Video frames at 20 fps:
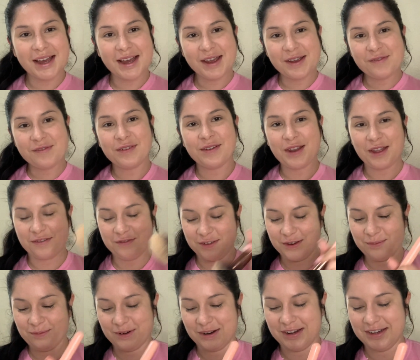a fluffy
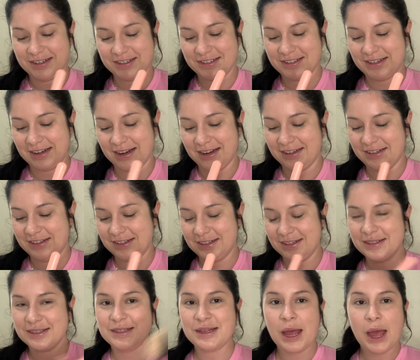brush and
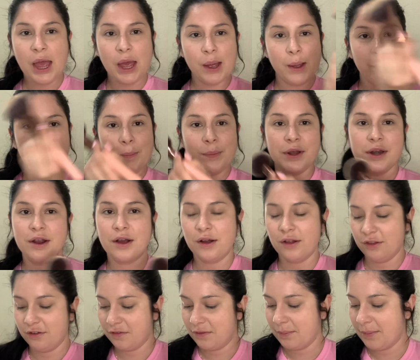just put it all
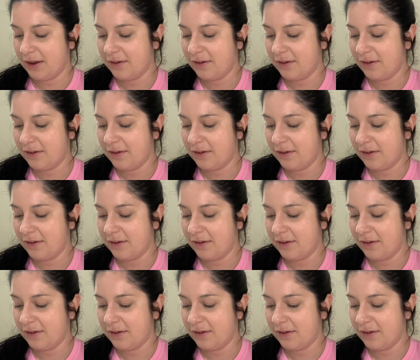over my